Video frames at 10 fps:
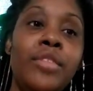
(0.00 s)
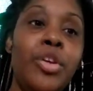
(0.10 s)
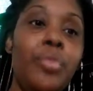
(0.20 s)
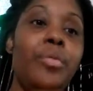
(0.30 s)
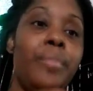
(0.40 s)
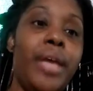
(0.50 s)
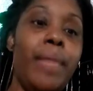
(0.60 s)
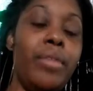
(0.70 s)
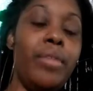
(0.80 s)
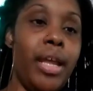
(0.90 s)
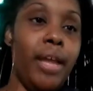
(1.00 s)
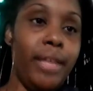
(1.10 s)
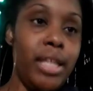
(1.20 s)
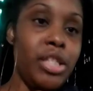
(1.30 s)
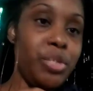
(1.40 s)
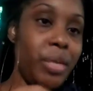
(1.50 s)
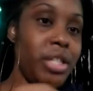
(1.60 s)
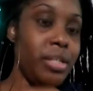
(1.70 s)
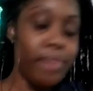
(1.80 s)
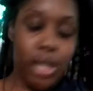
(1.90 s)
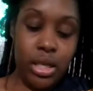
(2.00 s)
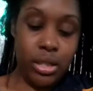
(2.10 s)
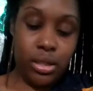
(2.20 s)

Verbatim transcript: you will be able to get out that situation because